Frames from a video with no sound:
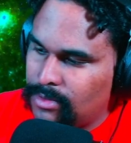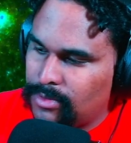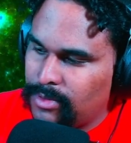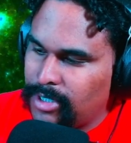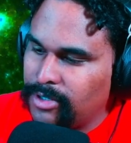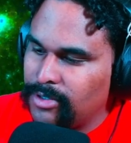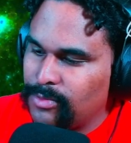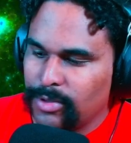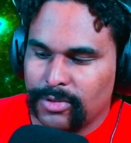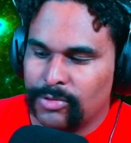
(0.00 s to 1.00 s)
another,
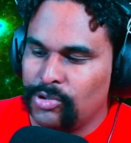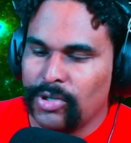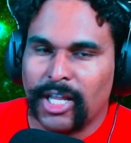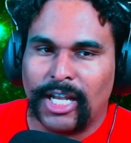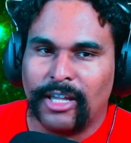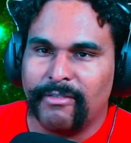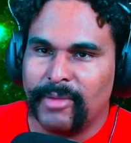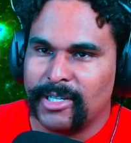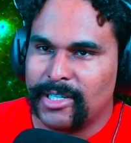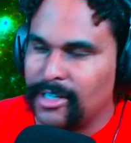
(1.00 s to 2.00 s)
we're, we're, doing a lot of
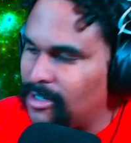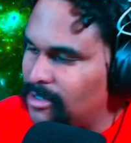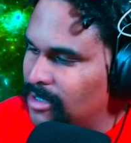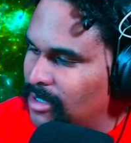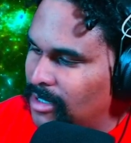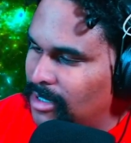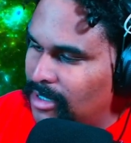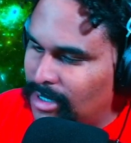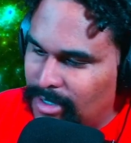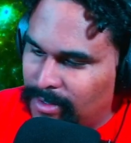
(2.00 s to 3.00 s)
lovemaking here.
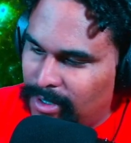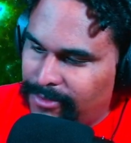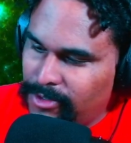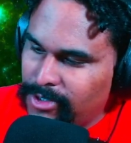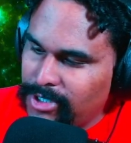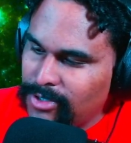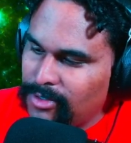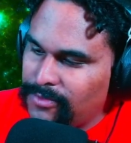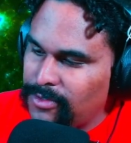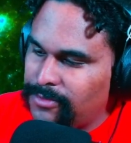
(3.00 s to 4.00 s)
Uh, a full year
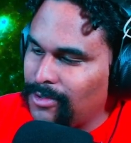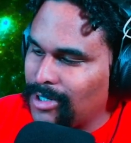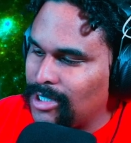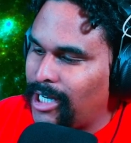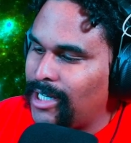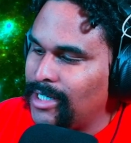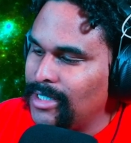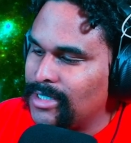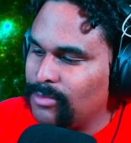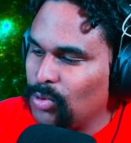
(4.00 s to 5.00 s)
of euphoric
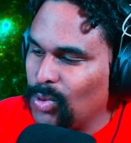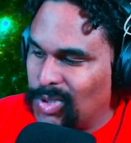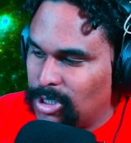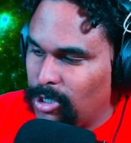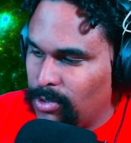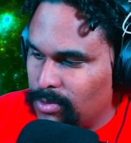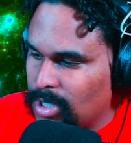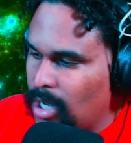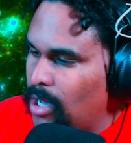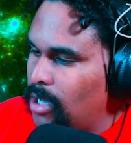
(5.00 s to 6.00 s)
highs and morose lows
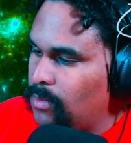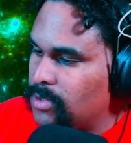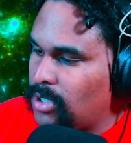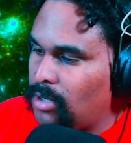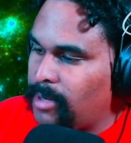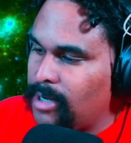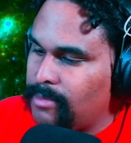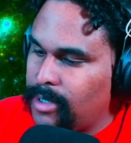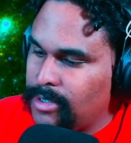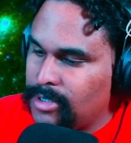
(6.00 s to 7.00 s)
was all my
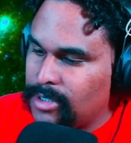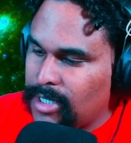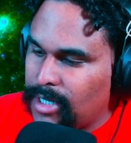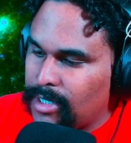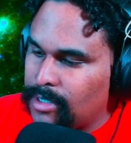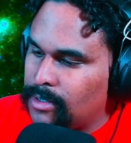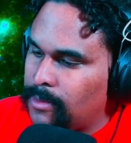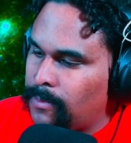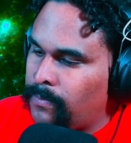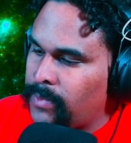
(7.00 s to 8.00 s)
mind could take.
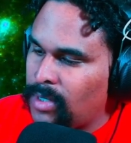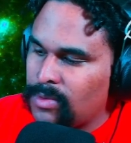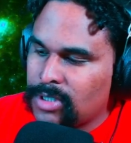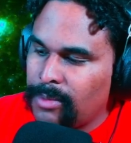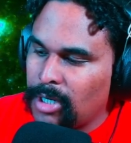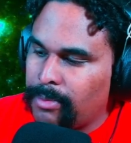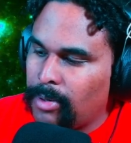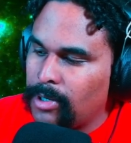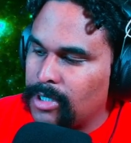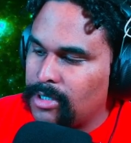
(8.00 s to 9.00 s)
I was coming
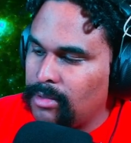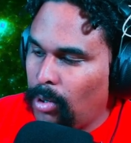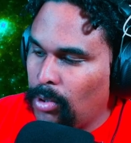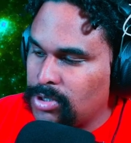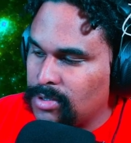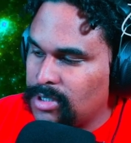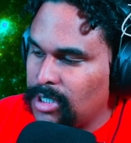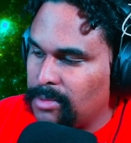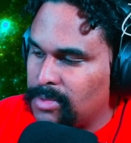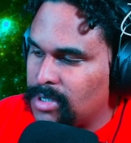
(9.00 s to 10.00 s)
apart at the emotional
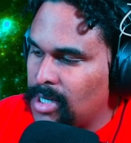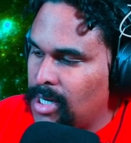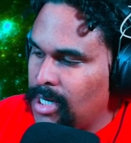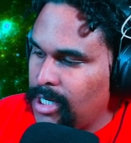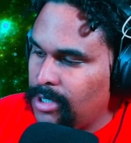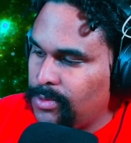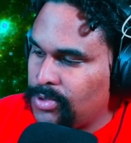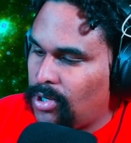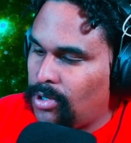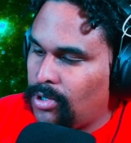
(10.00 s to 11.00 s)
seams. It was
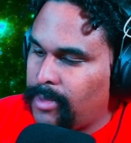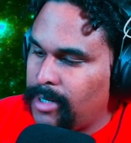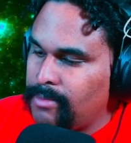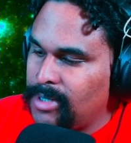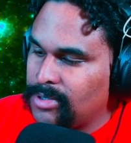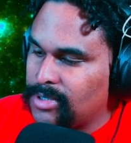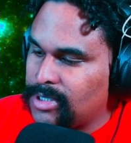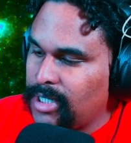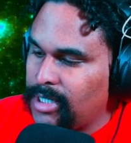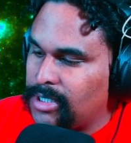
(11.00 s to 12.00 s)
all my mental
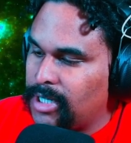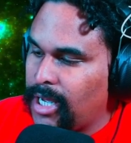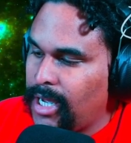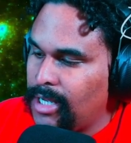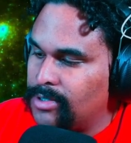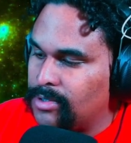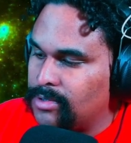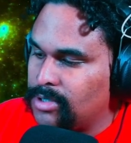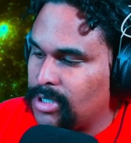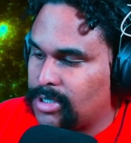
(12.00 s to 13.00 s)
state could handle
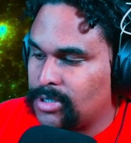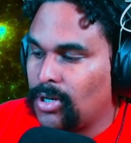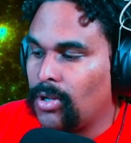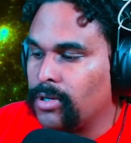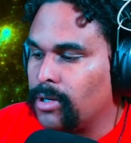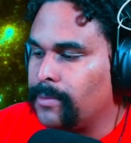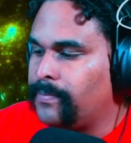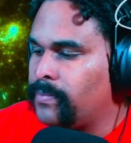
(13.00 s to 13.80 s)
just to call her.